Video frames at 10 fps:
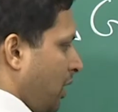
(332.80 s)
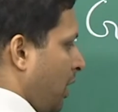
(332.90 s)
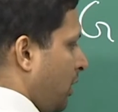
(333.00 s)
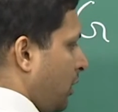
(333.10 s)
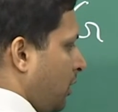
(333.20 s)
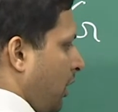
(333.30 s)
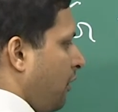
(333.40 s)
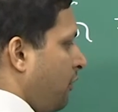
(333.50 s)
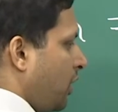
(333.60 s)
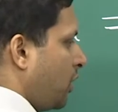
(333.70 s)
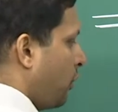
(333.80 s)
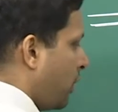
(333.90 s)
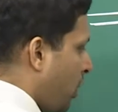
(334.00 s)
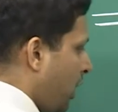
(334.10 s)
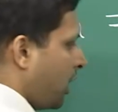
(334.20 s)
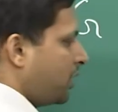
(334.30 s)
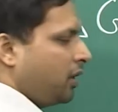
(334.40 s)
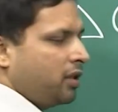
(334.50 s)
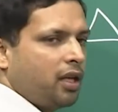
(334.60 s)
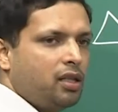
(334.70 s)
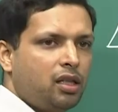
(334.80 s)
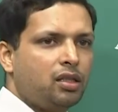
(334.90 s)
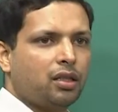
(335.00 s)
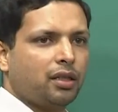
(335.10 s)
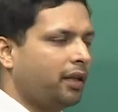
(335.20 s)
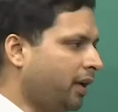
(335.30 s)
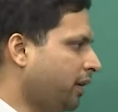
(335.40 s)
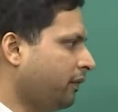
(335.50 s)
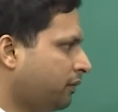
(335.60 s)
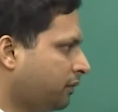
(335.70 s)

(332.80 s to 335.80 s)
in effect the overall energy change is negative.